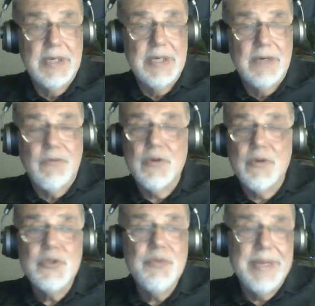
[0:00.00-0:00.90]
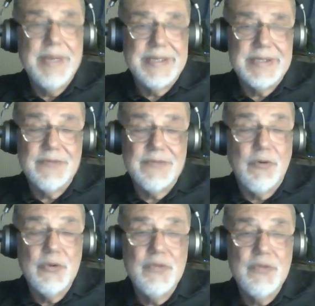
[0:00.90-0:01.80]
for new medicines, for
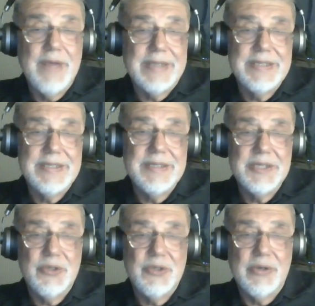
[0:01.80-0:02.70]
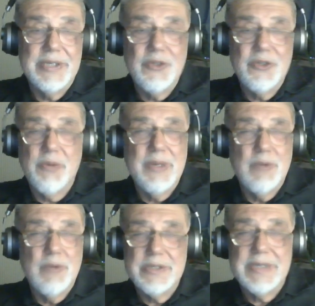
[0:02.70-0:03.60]
new vaccines in Turkey. Nobody
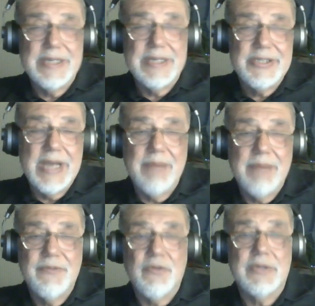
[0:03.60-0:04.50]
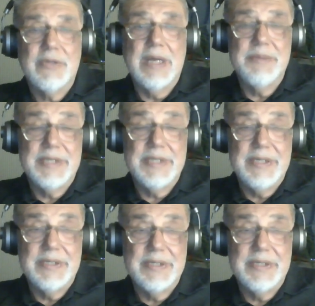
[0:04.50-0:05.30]
wants to get jabbed 4 times a year.